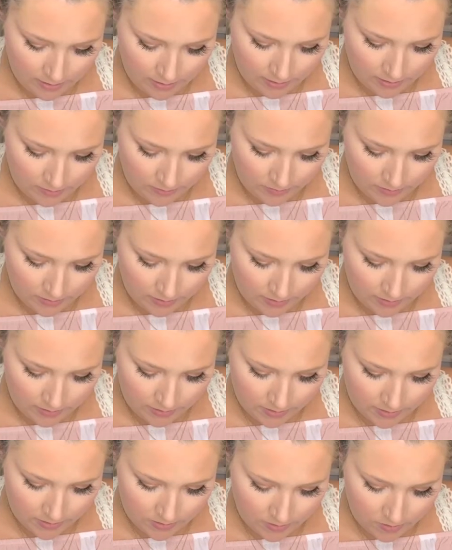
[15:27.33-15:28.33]
I don't think
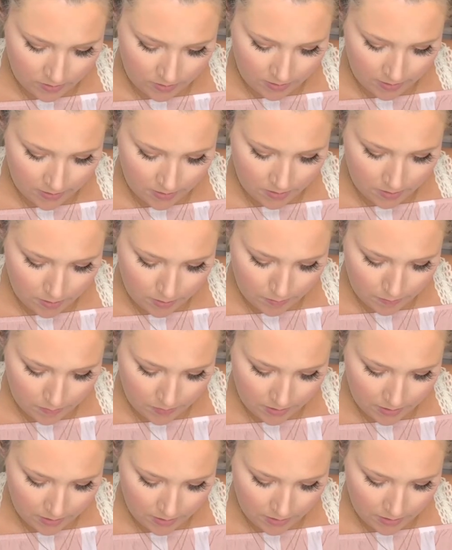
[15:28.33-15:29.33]
that's the correct term,
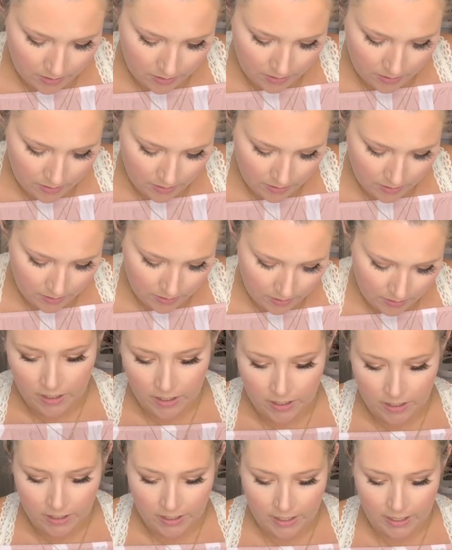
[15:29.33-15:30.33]
but
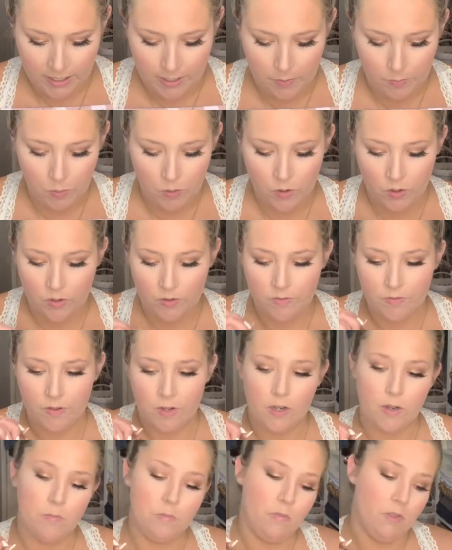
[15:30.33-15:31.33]
again, I pull
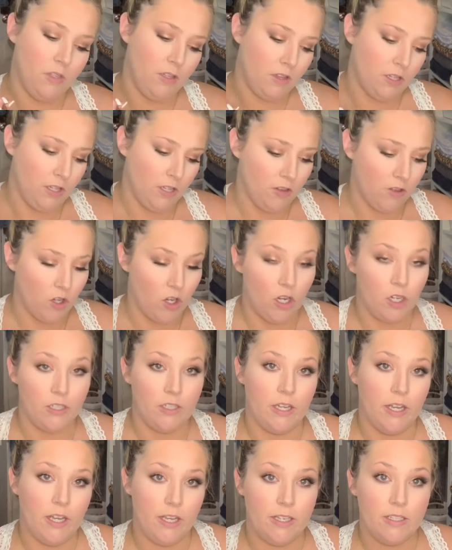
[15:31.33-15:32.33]
from the long
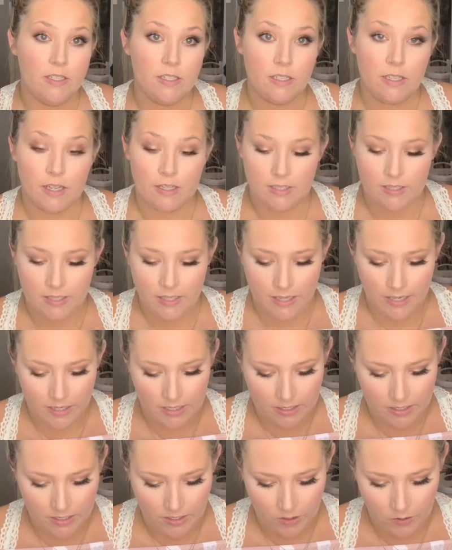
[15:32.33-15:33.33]
end. That's the
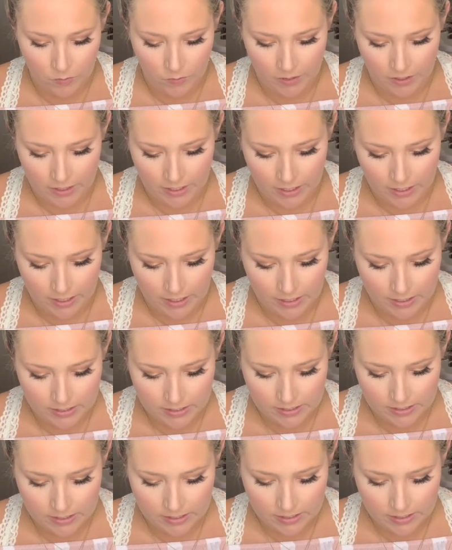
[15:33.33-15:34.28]
end that you want to cut.